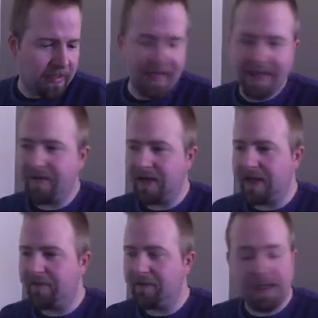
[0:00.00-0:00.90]
any of the
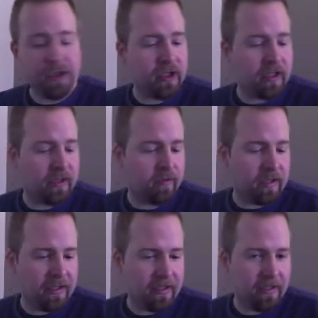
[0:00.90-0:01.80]
information that you
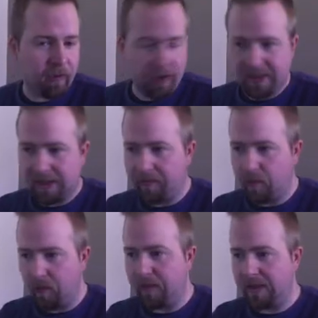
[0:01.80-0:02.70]
need in order to set up the
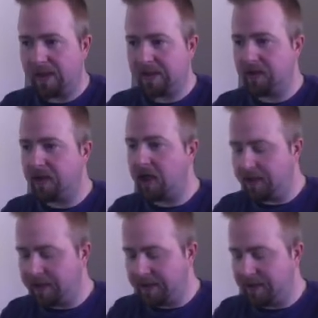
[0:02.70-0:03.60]
WordPress site. So your
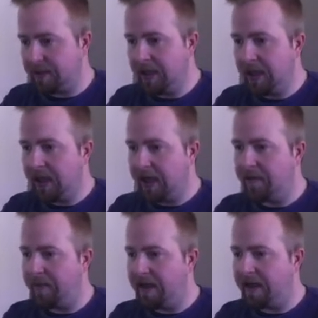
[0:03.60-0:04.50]
login details,
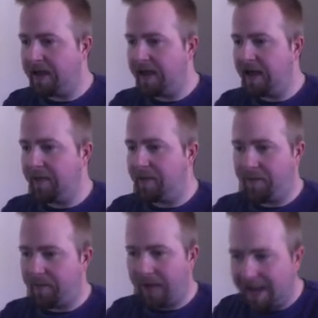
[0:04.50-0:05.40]
admin,
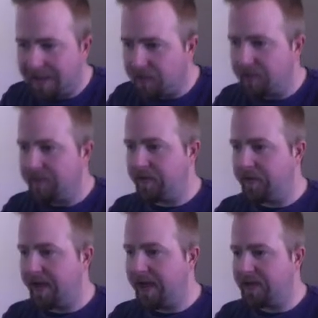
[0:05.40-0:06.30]
password for the
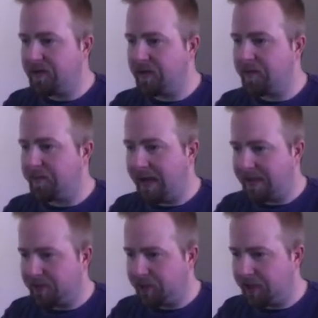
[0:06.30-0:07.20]
password
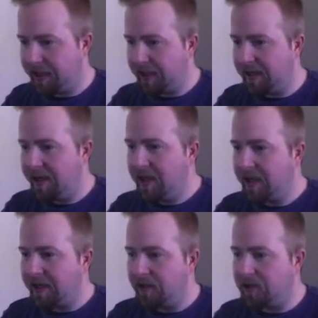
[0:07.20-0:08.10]
again,
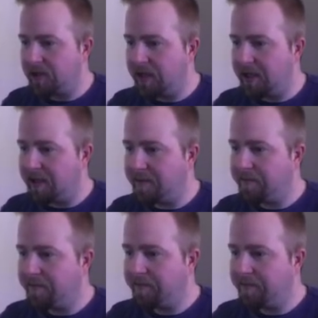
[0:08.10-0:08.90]
username,